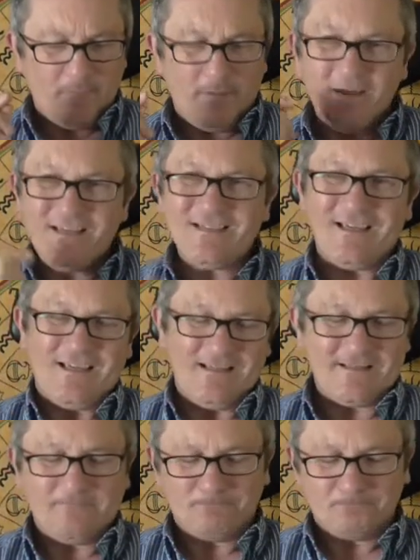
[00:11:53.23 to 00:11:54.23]

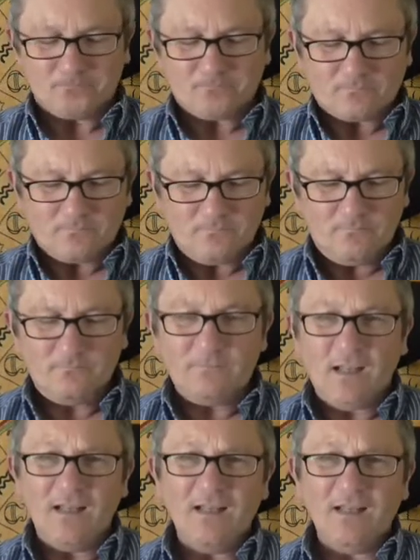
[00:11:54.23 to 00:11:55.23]
Pisces.
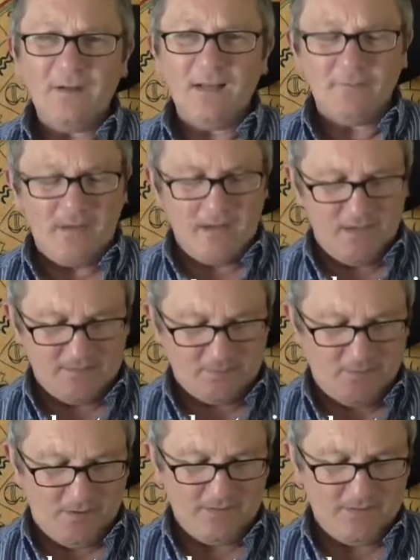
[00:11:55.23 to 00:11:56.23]
Lovely, lovely
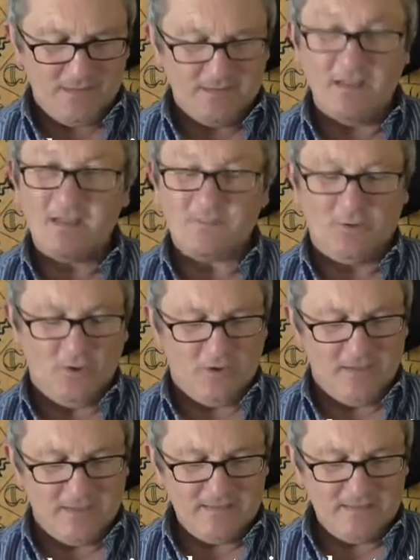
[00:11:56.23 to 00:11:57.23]
Pisces, last but
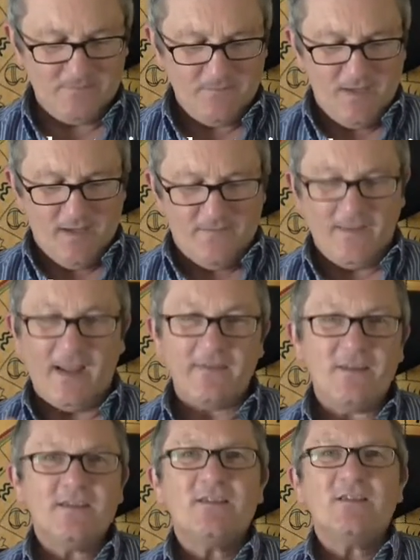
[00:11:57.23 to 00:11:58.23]
not least. Now,
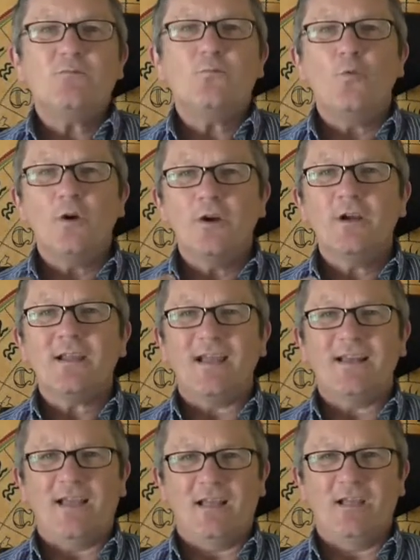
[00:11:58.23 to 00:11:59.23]
this is work
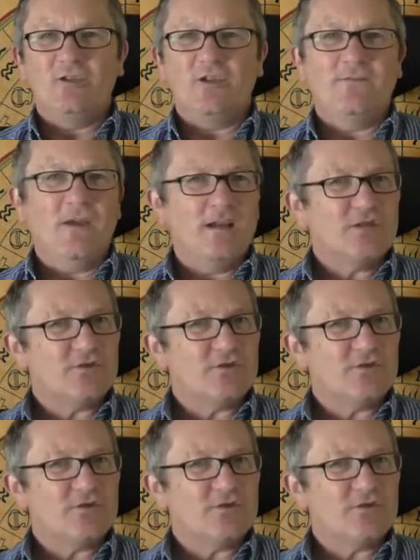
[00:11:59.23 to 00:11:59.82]
and energy, a fairly